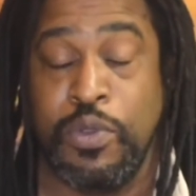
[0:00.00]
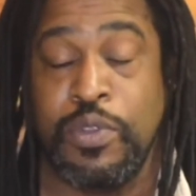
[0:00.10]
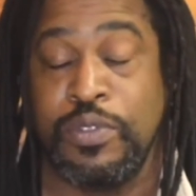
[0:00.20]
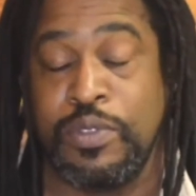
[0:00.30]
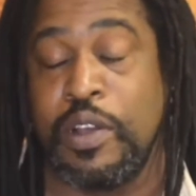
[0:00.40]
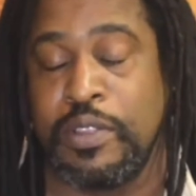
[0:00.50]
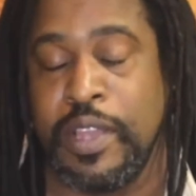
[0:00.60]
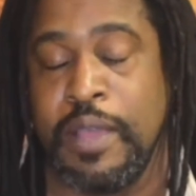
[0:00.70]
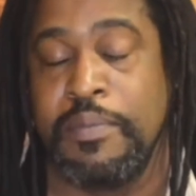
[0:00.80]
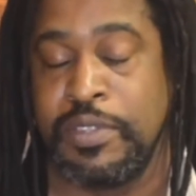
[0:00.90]
and you can talk to
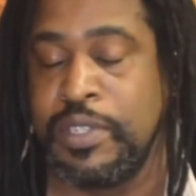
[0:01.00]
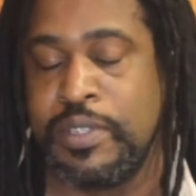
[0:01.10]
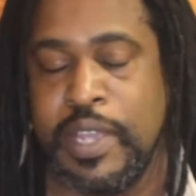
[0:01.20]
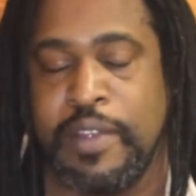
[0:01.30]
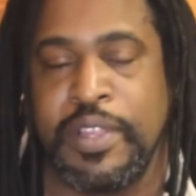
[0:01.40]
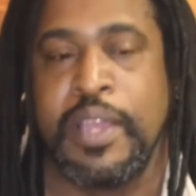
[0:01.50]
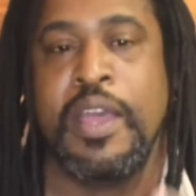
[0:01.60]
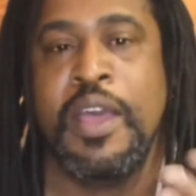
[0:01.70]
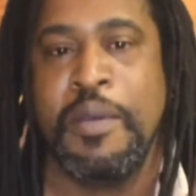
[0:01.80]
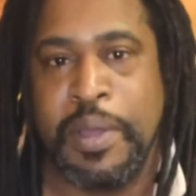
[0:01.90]
him because he can see everything,
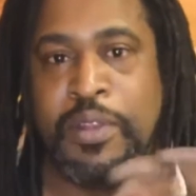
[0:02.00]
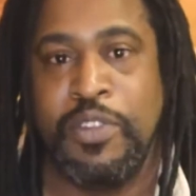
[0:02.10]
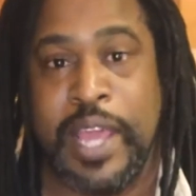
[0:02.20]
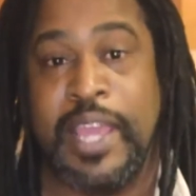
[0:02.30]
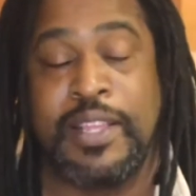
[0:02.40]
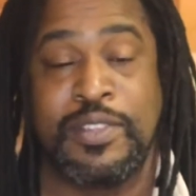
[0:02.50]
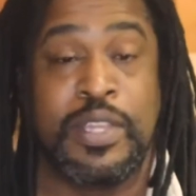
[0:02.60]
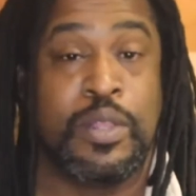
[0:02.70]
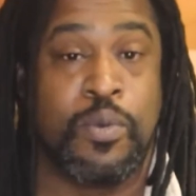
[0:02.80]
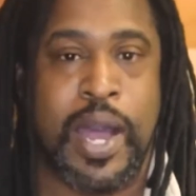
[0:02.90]
but they can
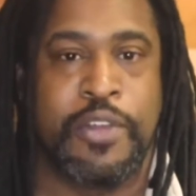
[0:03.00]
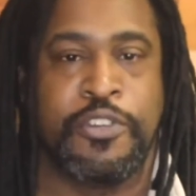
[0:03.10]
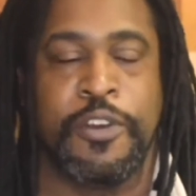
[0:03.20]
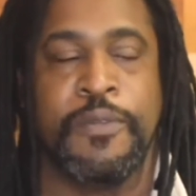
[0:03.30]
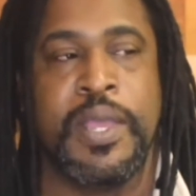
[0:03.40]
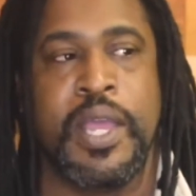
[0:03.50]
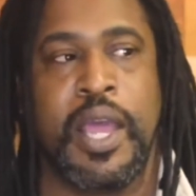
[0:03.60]
see the Watcher.